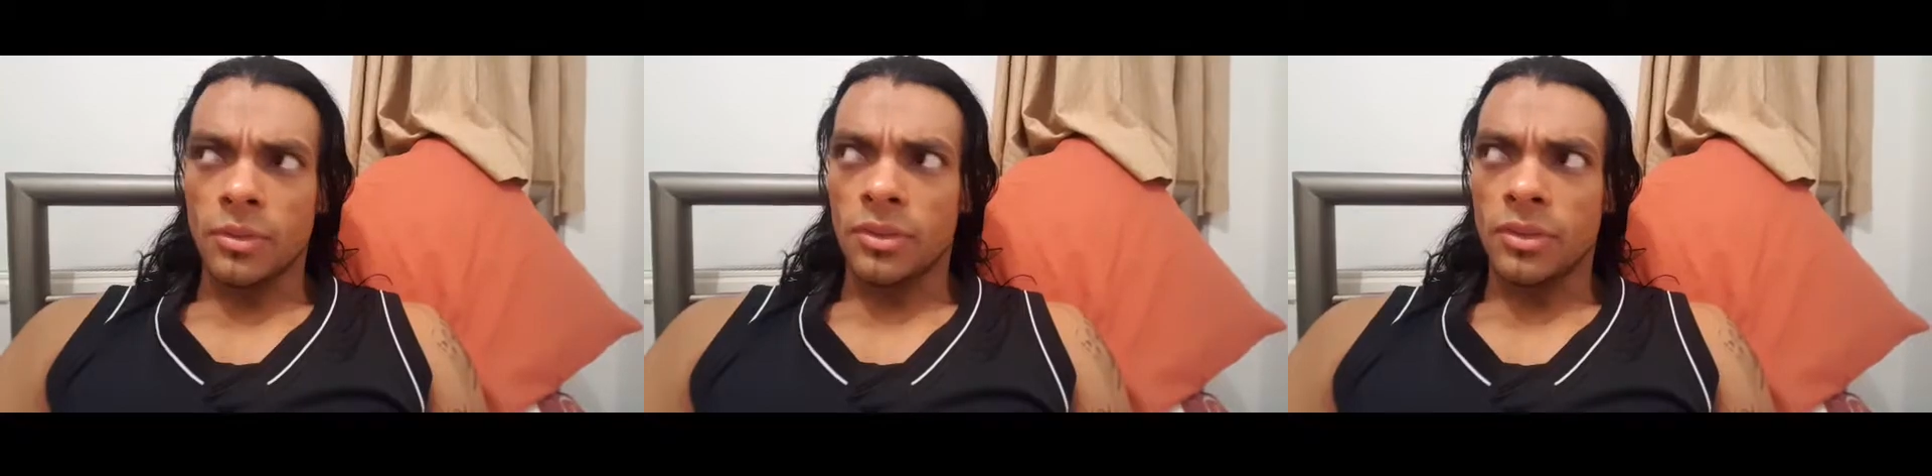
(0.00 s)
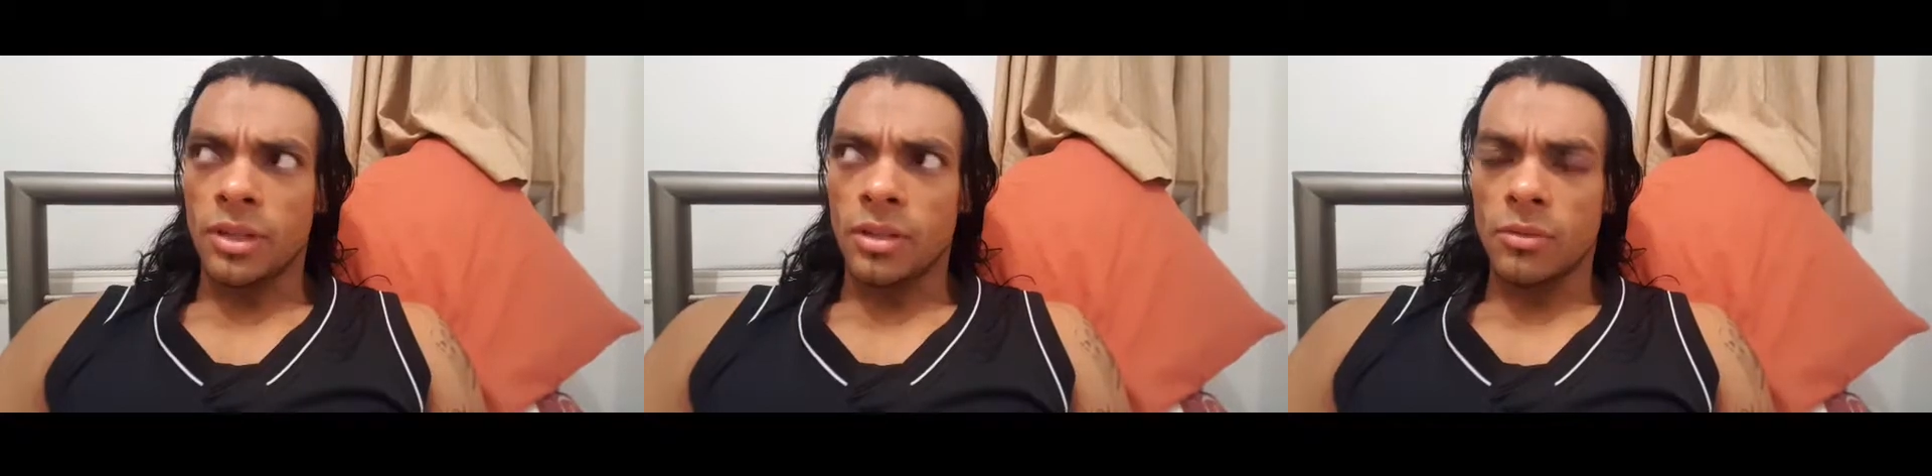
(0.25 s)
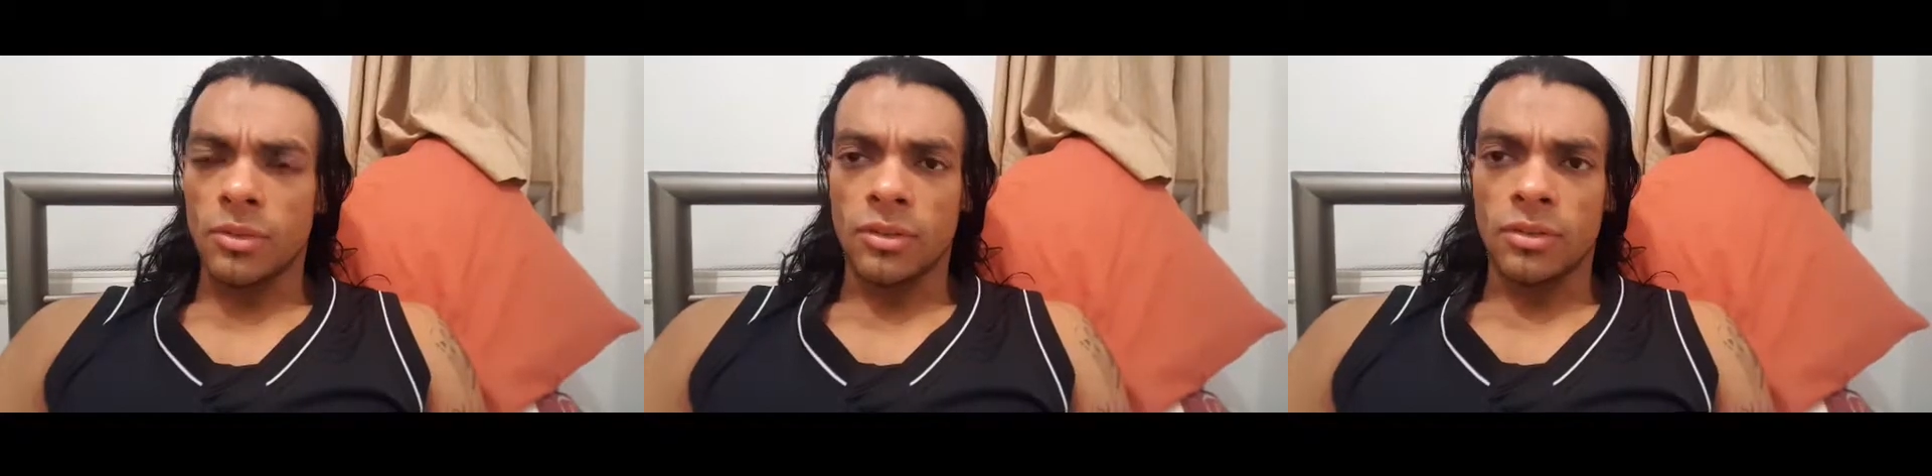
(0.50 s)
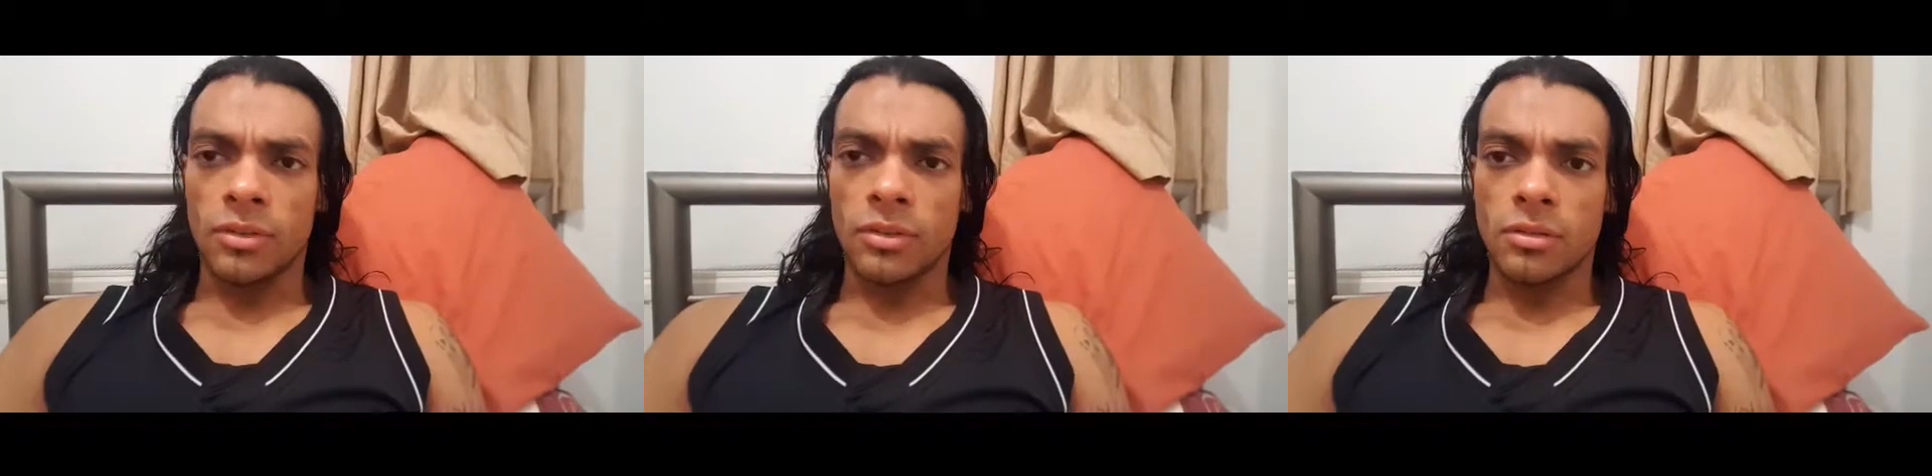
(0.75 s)
It
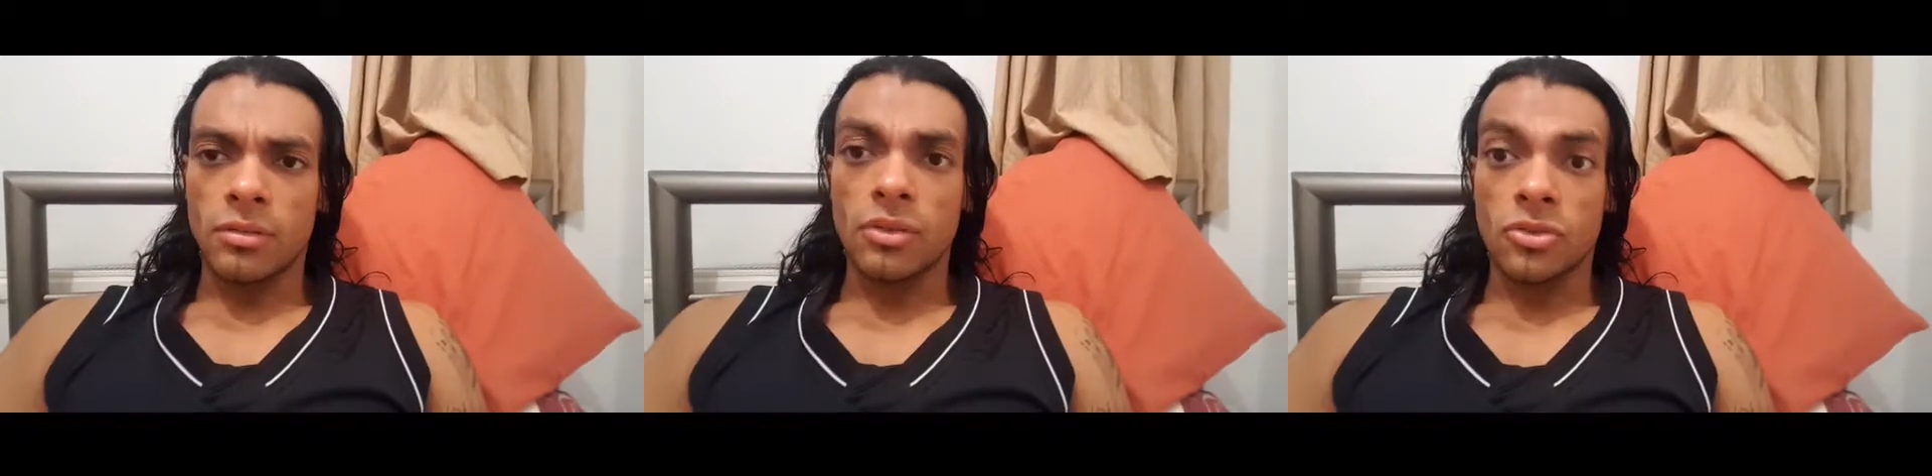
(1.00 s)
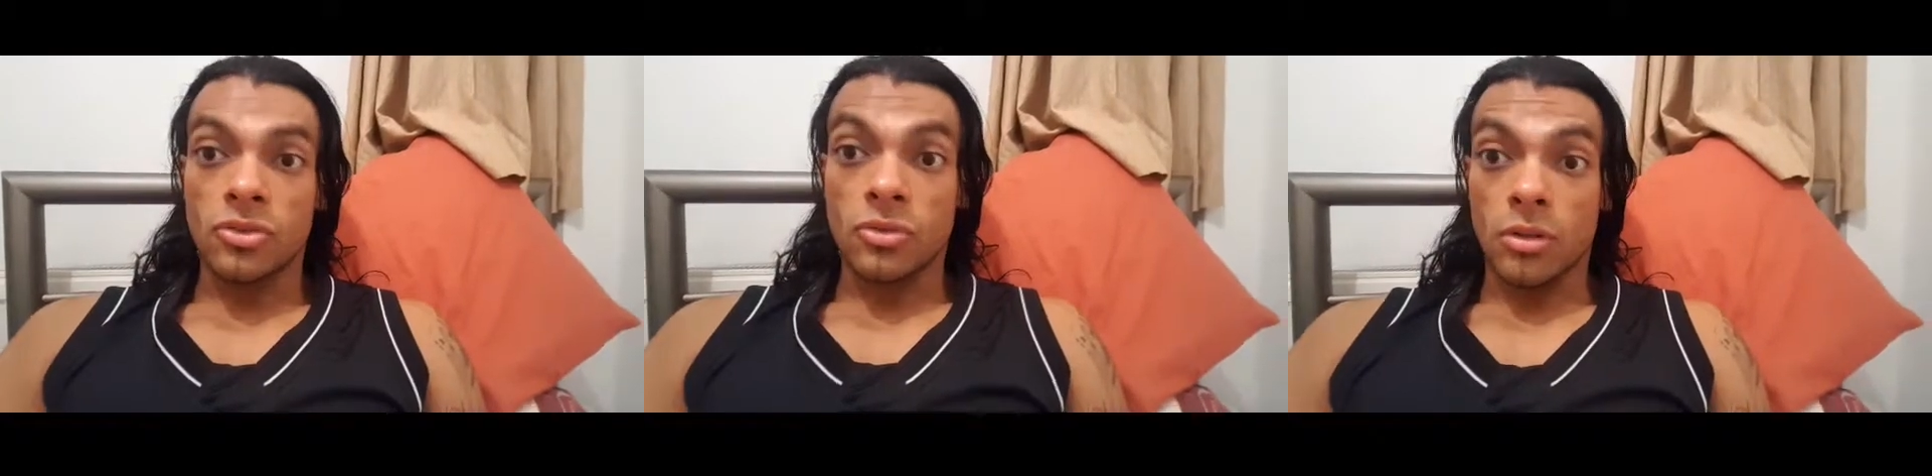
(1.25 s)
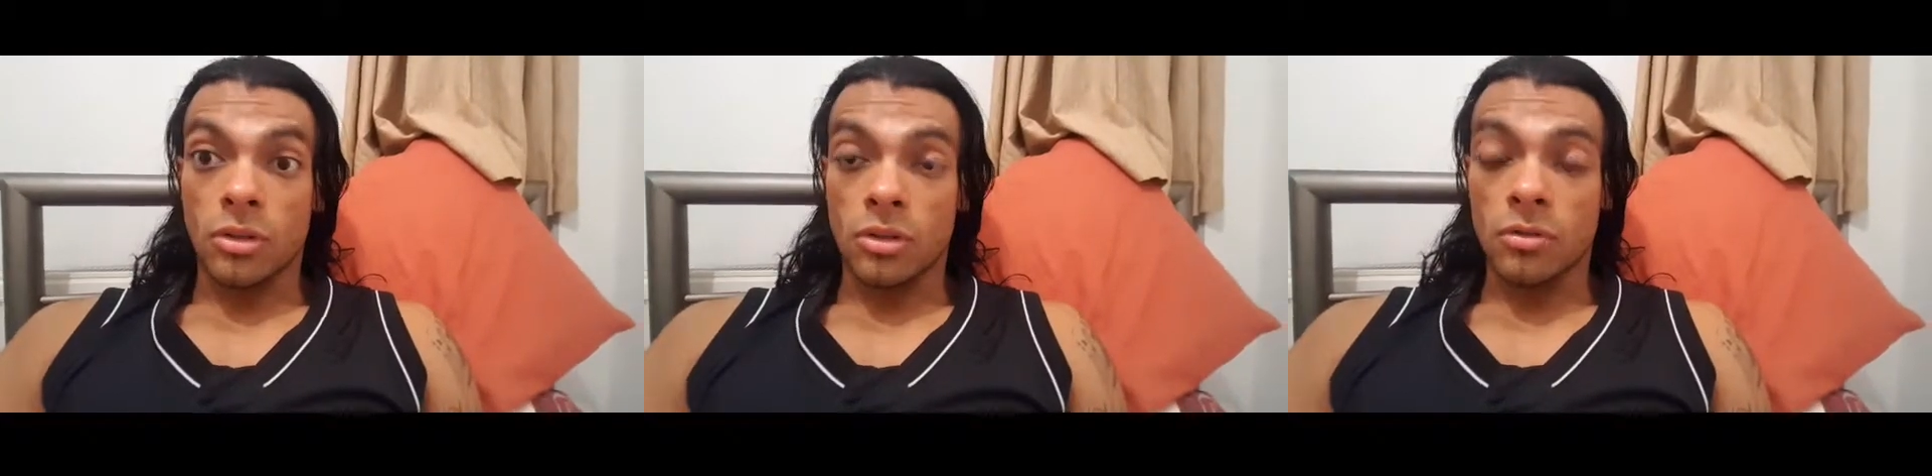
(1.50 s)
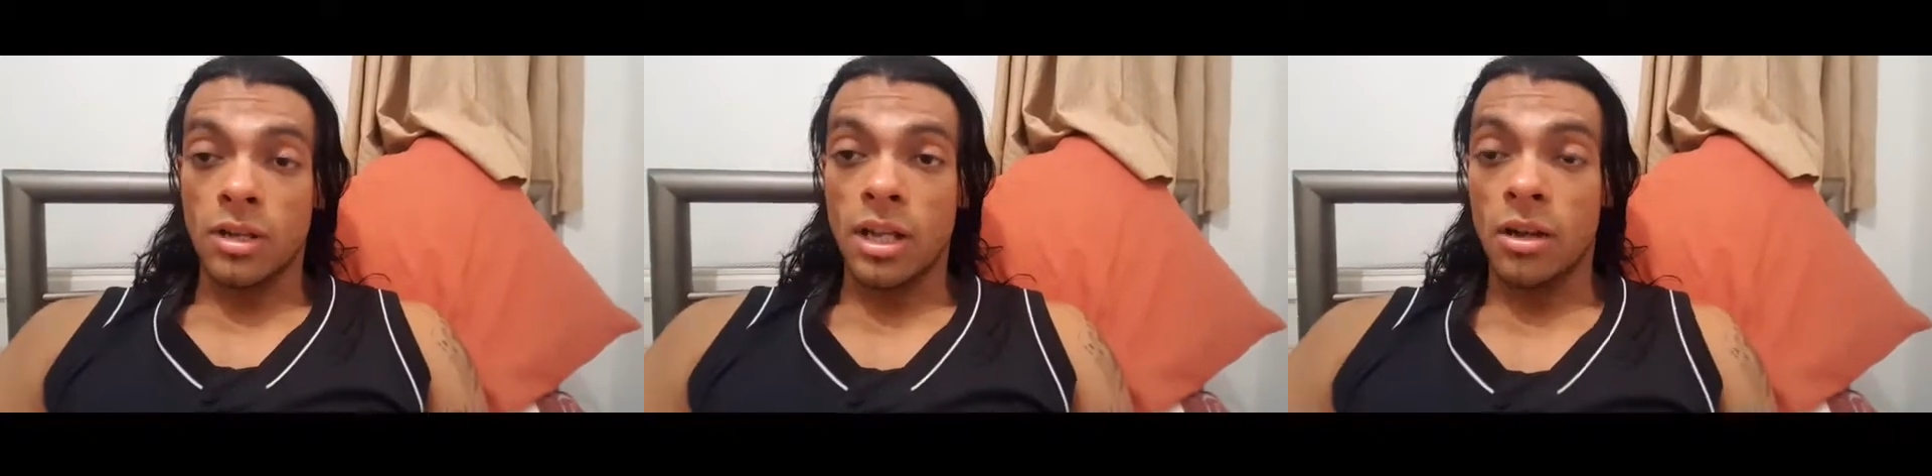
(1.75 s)
was a
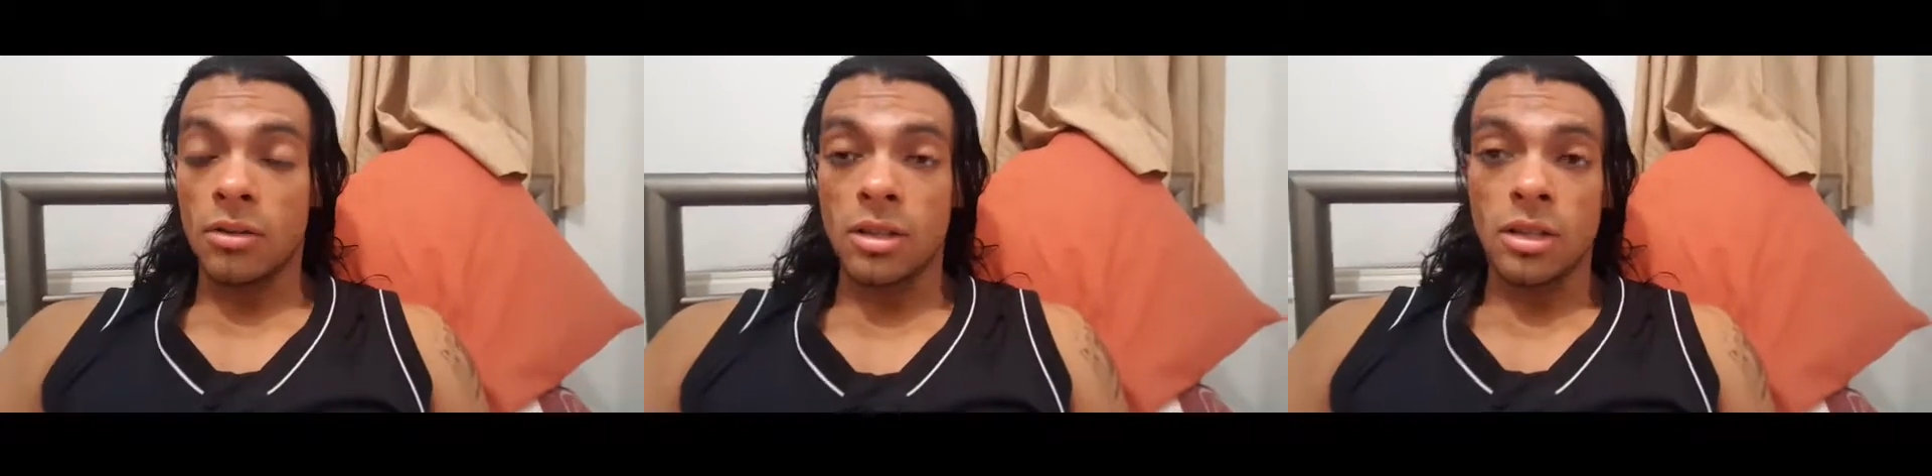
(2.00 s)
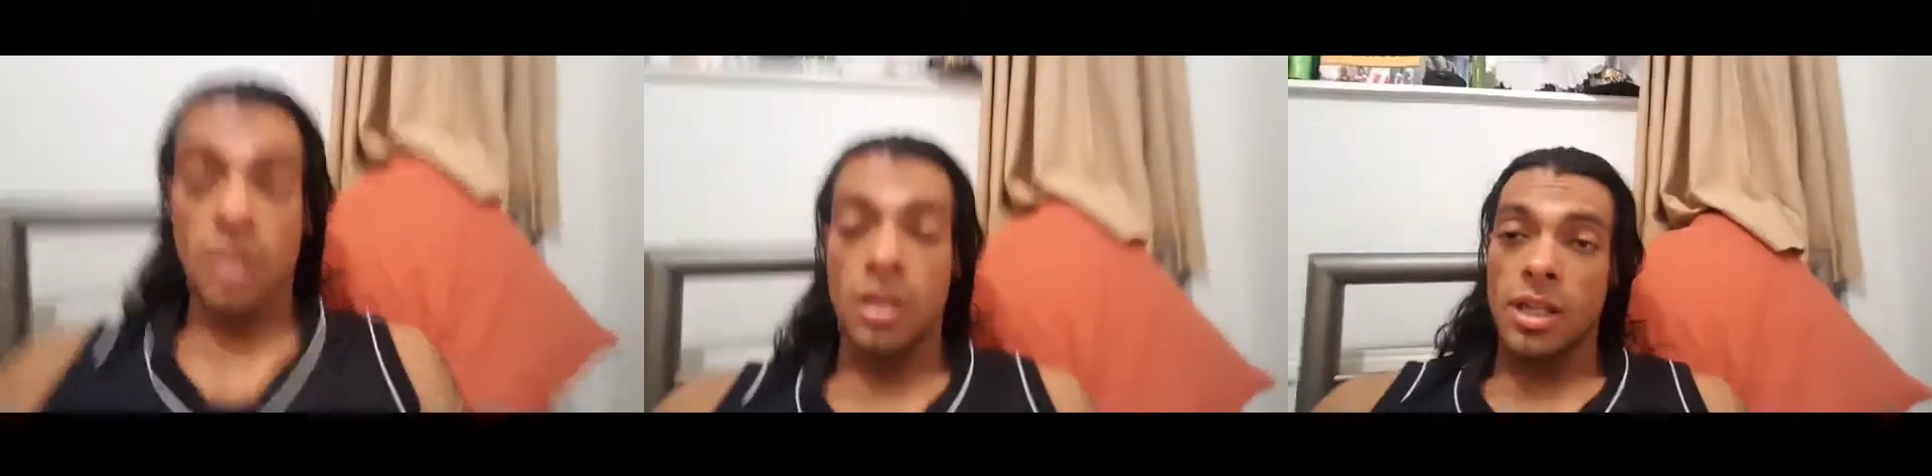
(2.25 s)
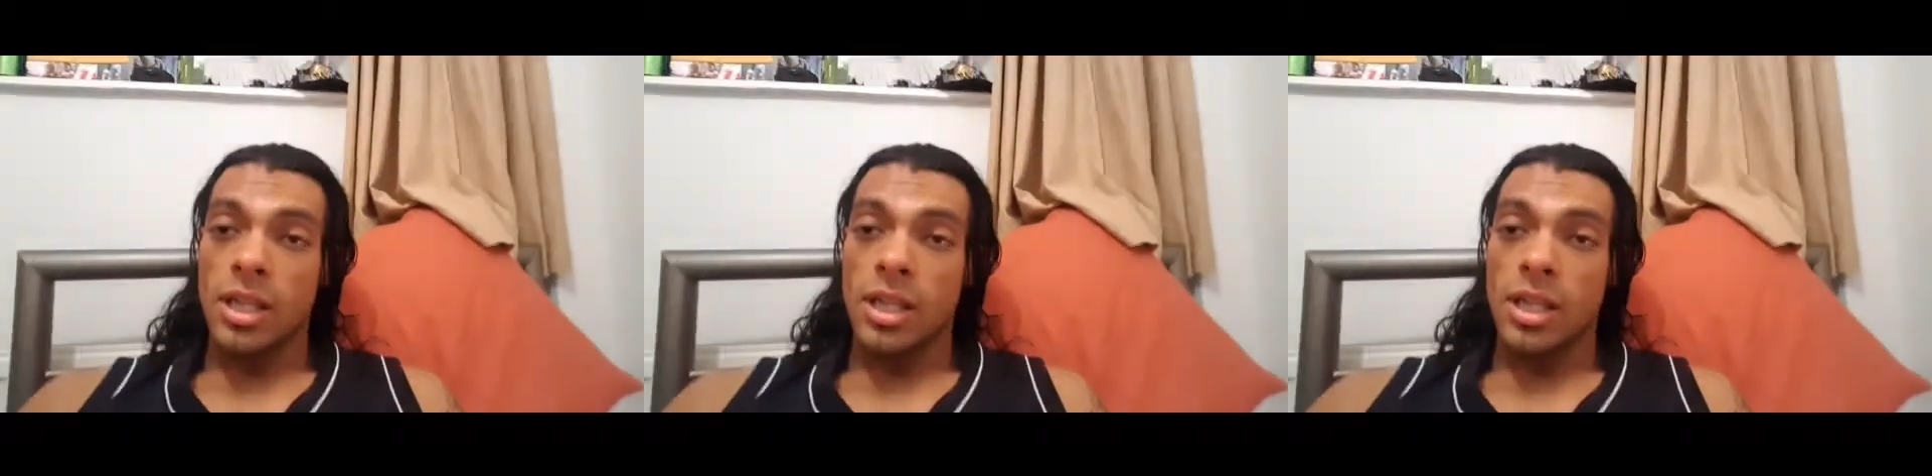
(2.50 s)
strong crowd.